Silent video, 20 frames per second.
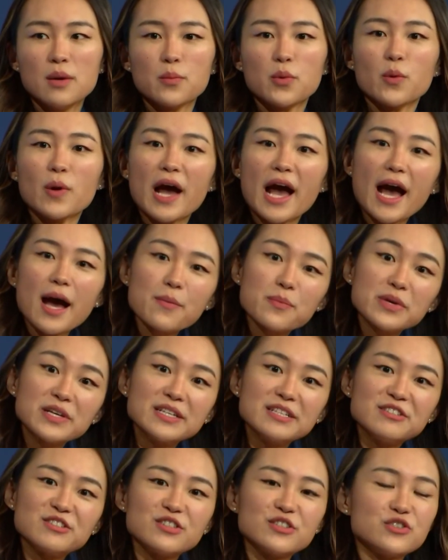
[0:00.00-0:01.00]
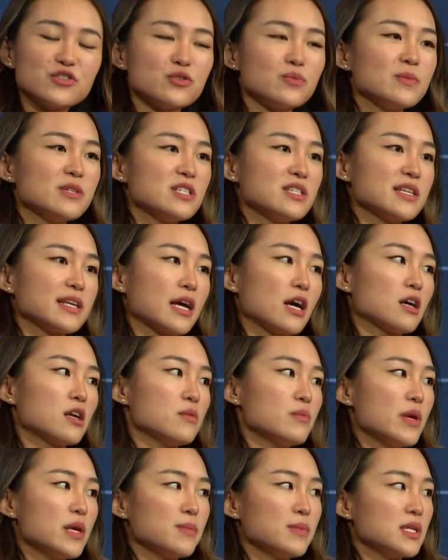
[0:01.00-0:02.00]
But what happens is you're missing out
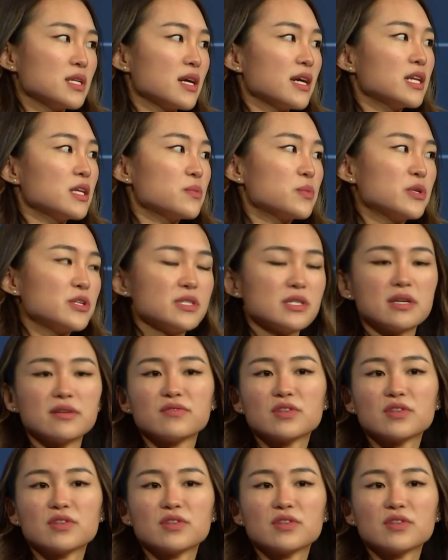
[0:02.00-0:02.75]
on maybe 90%